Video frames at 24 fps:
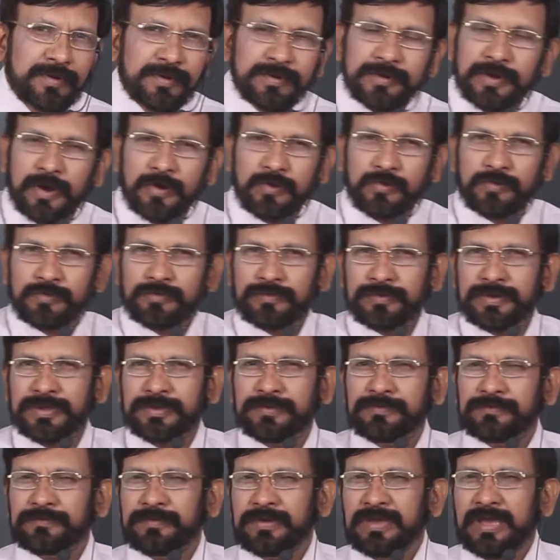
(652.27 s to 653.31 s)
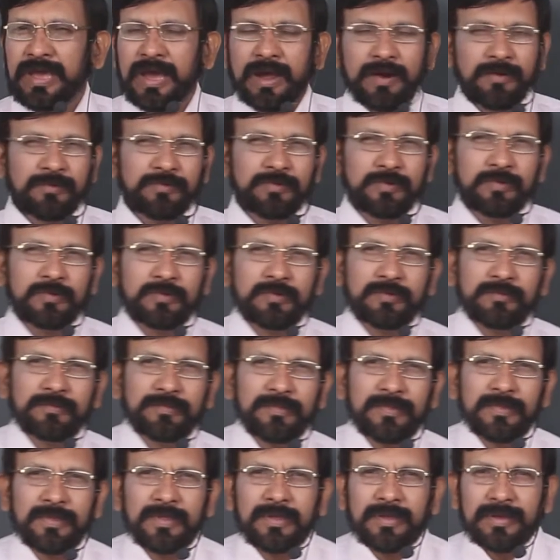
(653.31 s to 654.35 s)
Doubt free. If we have to
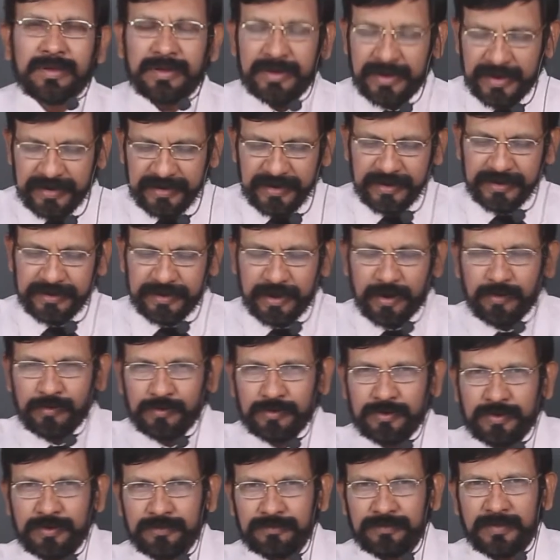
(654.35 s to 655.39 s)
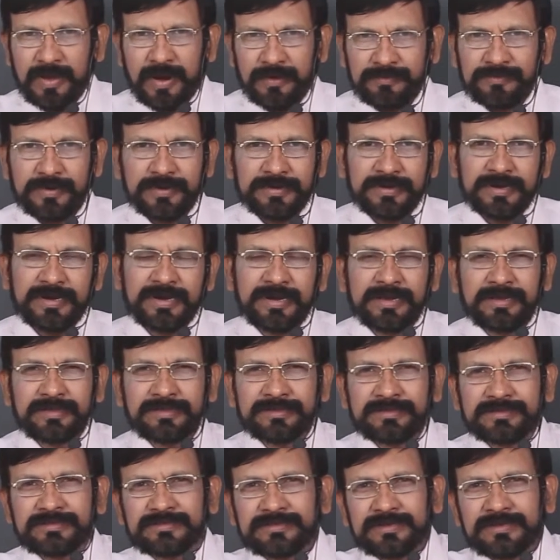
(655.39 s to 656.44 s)
get a doubt after reading
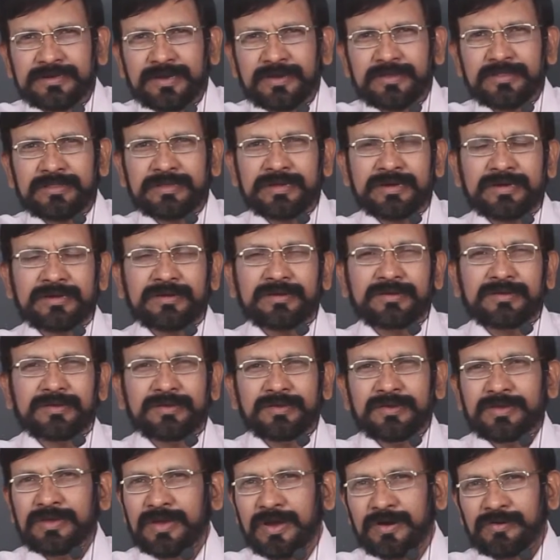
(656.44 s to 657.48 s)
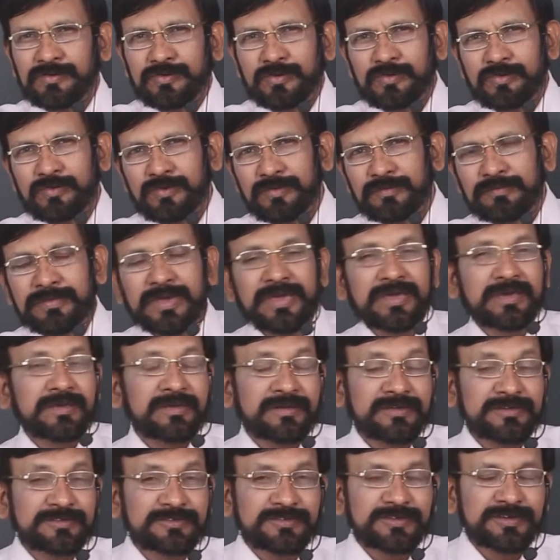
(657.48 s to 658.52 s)
this and all that, you have to make a
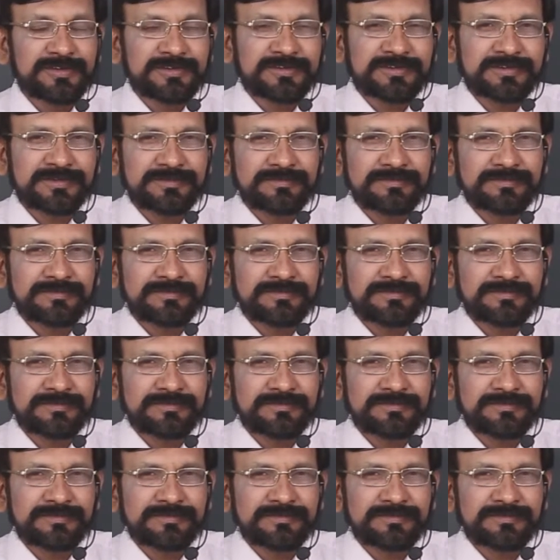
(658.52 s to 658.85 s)
research.